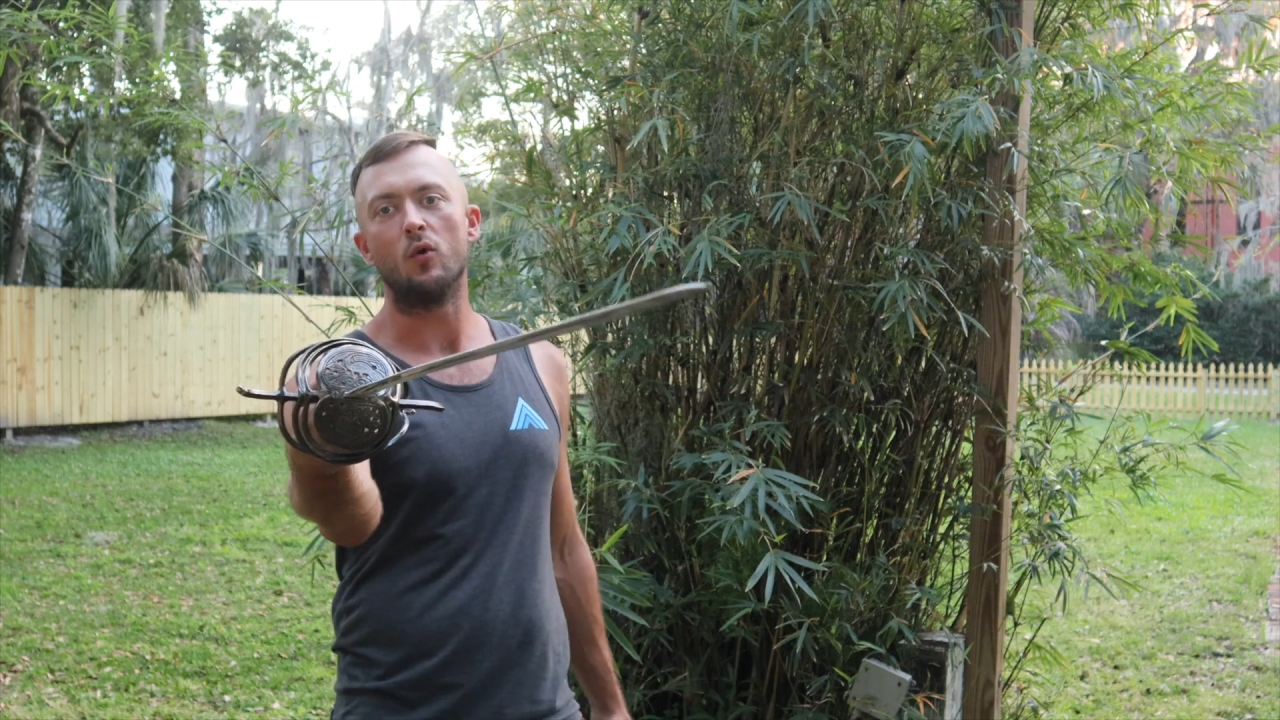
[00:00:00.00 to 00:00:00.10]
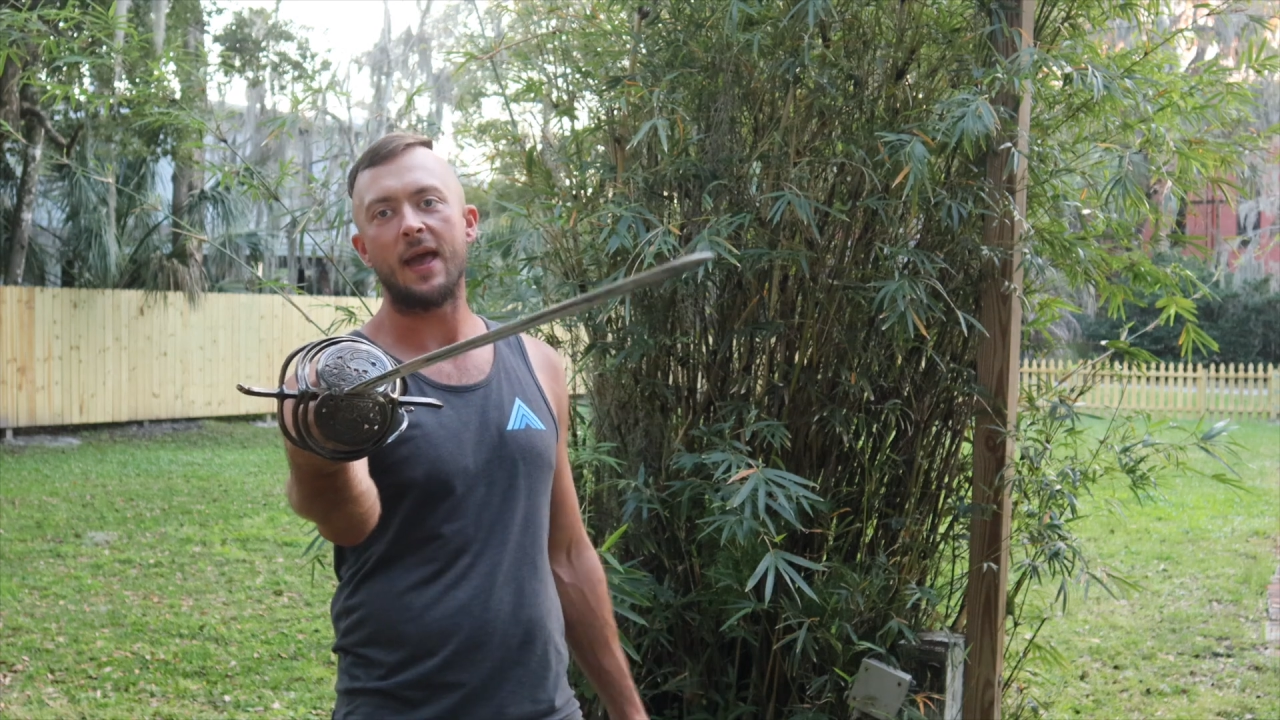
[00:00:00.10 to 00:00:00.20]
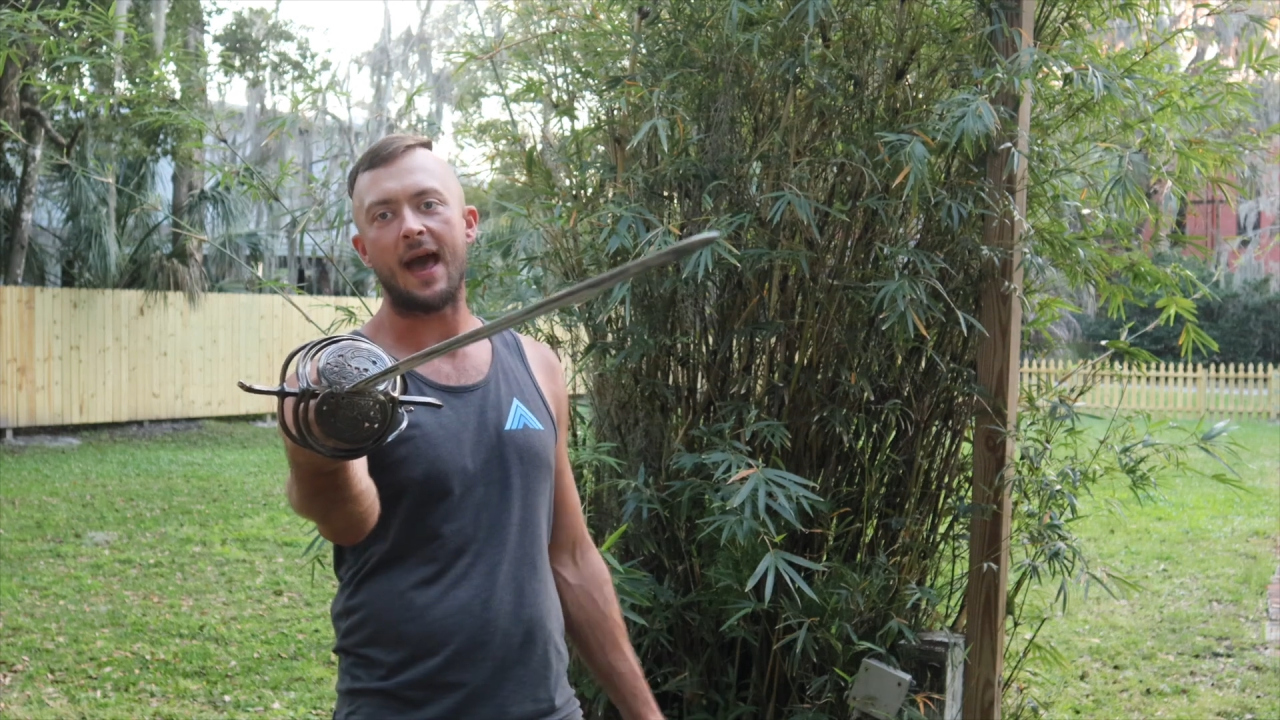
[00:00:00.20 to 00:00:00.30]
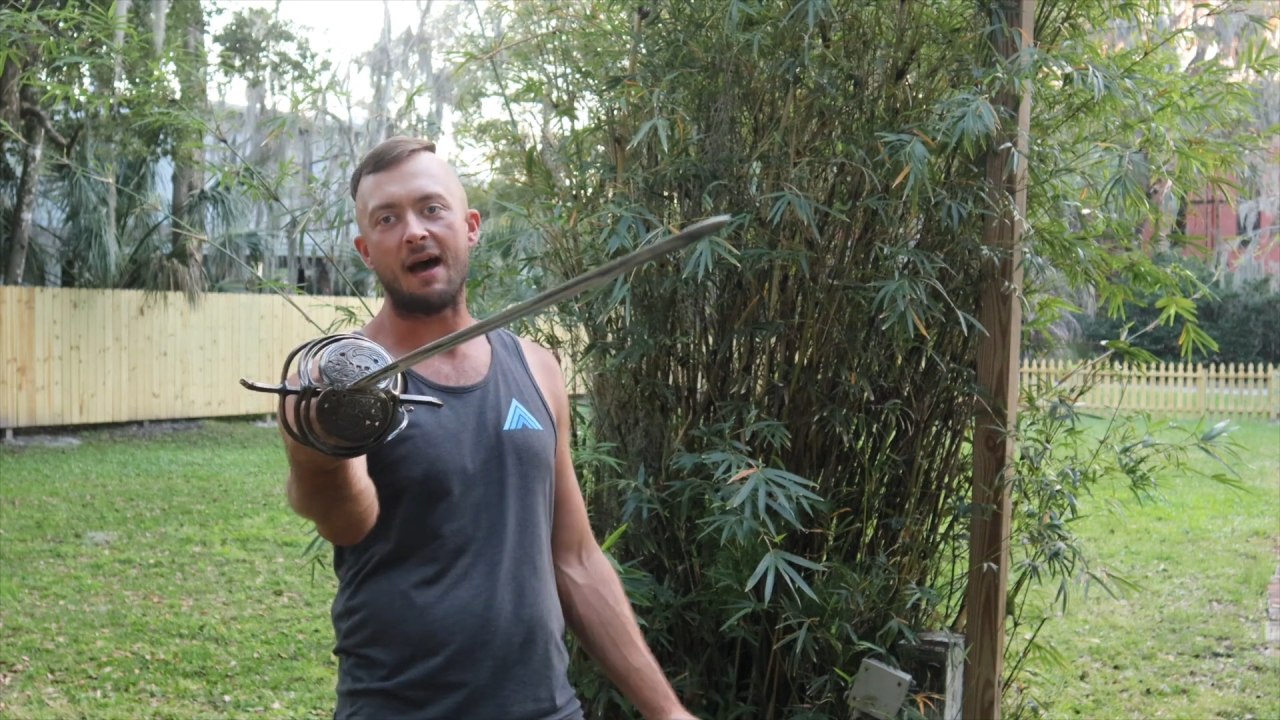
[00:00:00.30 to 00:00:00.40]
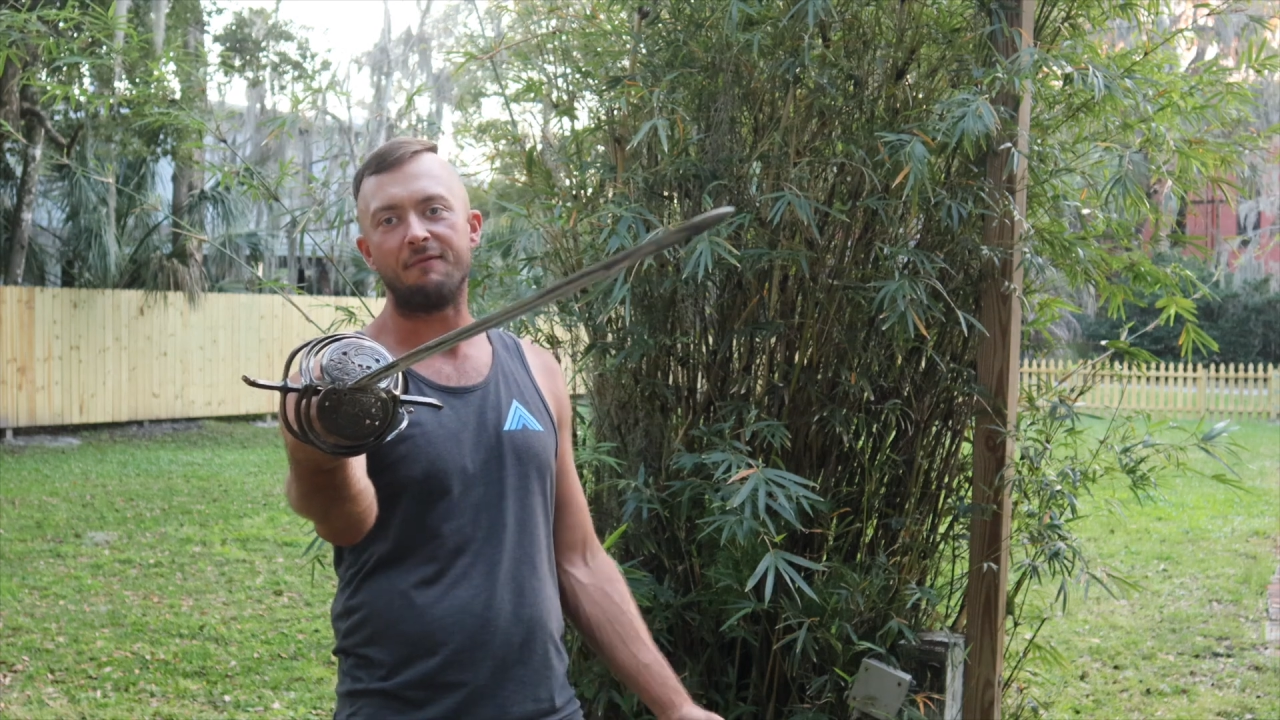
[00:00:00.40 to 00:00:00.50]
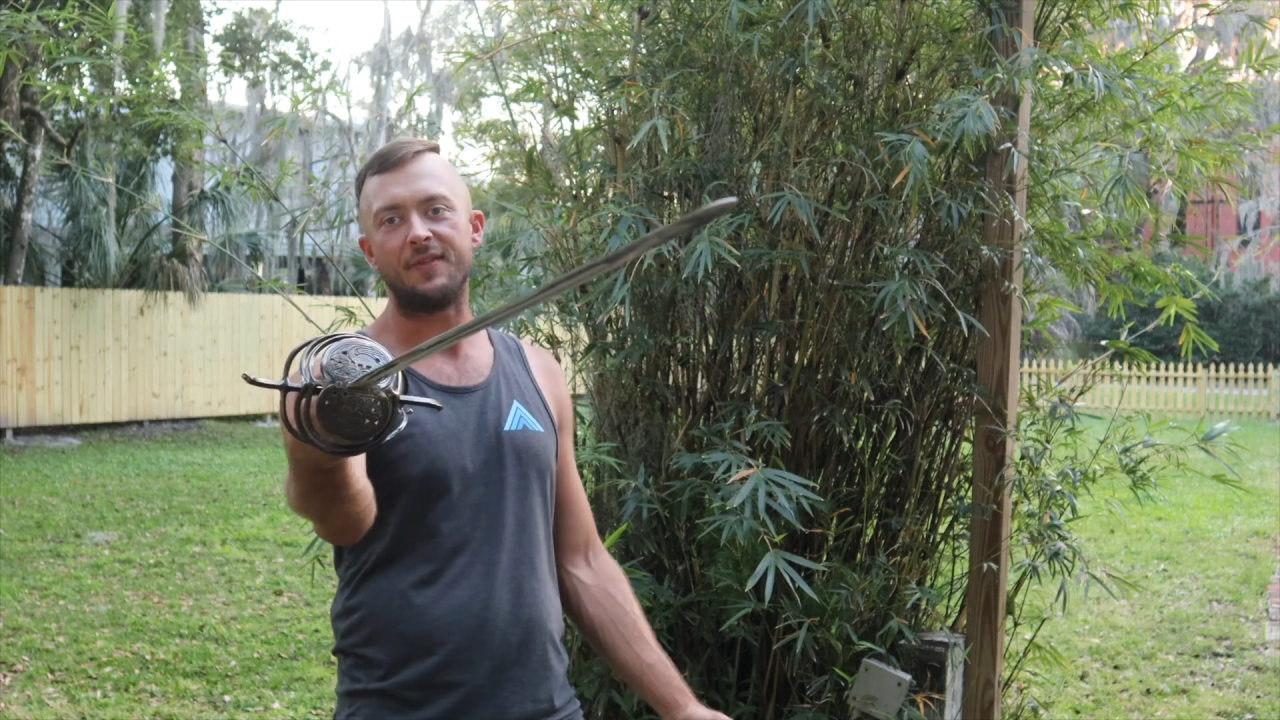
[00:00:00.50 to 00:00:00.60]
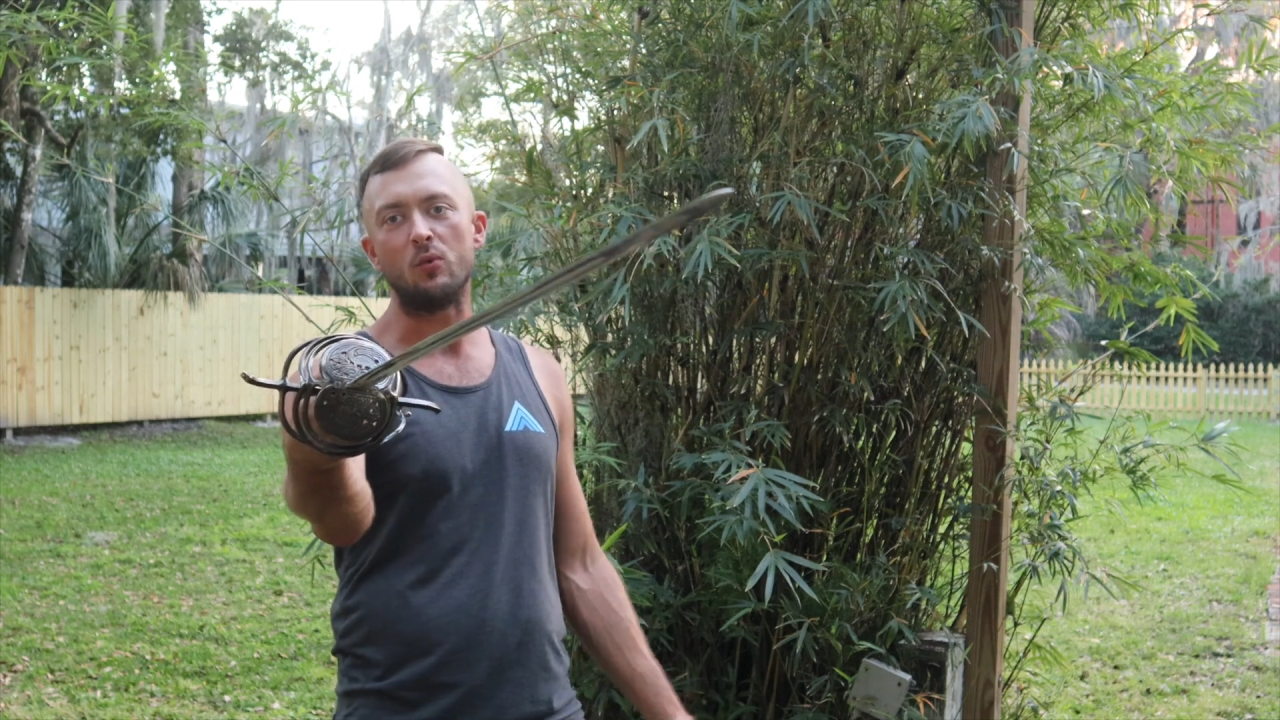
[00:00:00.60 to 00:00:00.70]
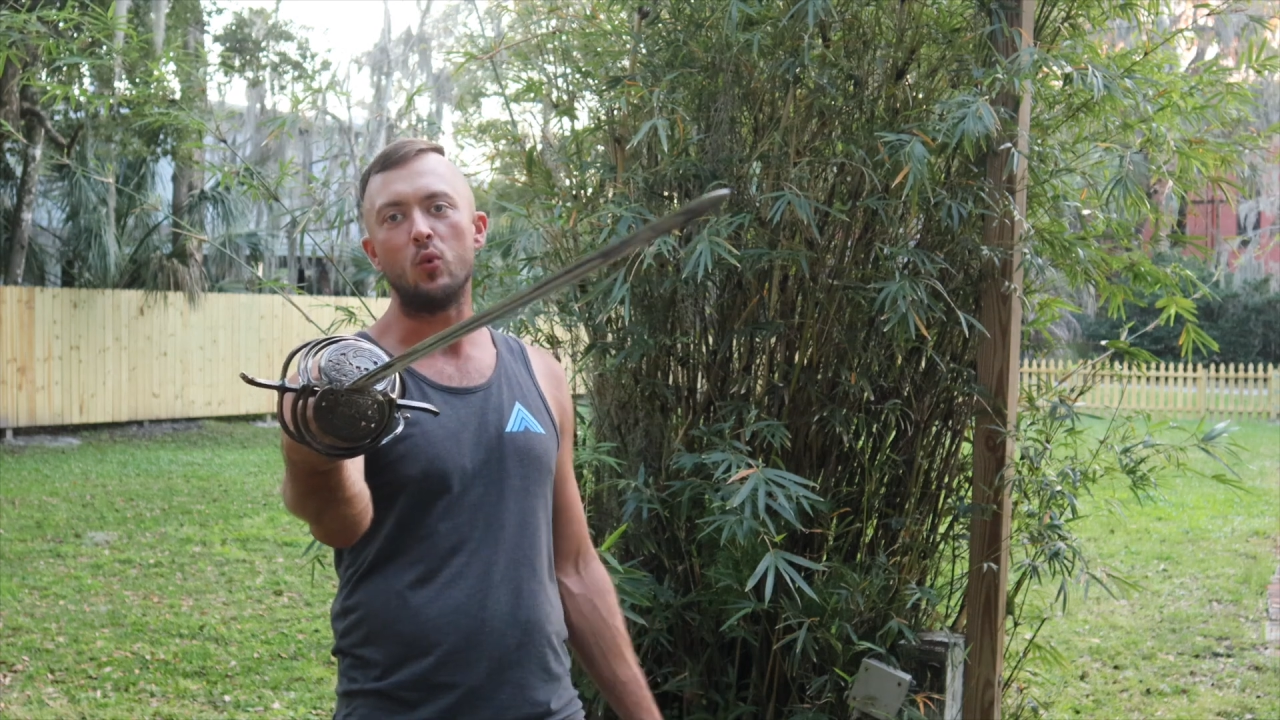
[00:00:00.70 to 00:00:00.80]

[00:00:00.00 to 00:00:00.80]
we have the